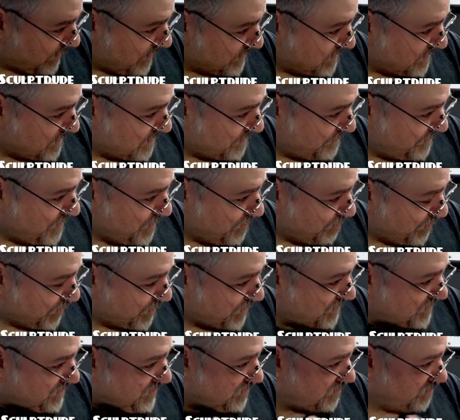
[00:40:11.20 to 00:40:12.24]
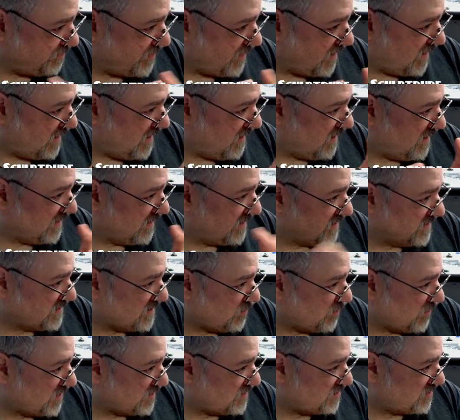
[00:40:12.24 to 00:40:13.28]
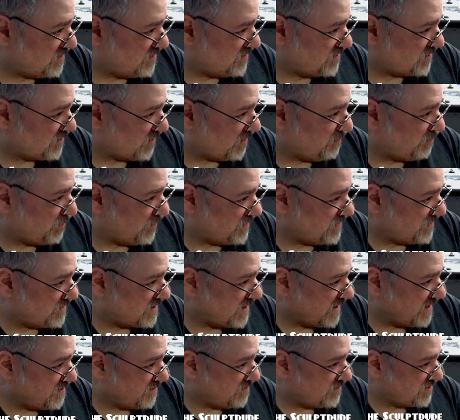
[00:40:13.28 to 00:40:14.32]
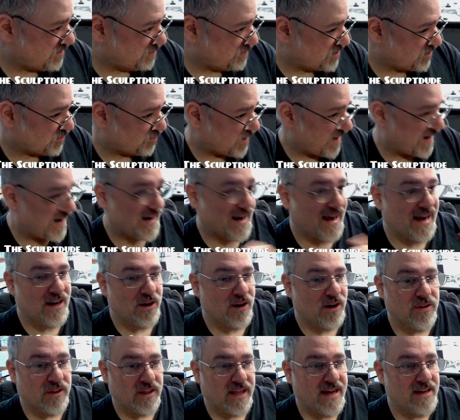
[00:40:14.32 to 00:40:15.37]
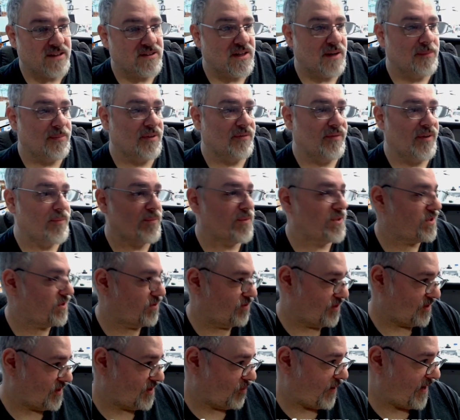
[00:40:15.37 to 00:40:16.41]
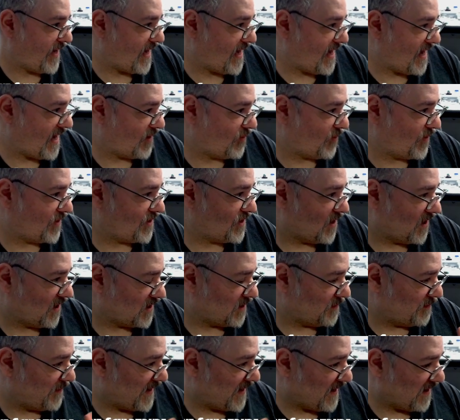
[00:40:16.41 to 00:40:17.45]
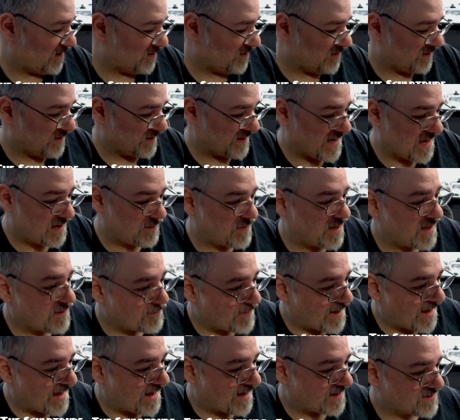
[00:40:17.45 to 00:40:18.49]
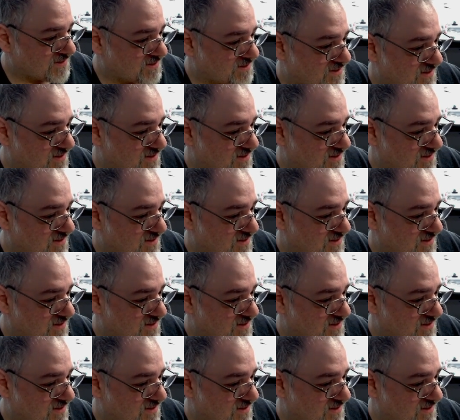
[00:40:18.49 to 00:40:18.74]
on stuff here pretty soon because I want to start putting together some terrain. I know the last couple of episodes that we had, we talked about gaming mats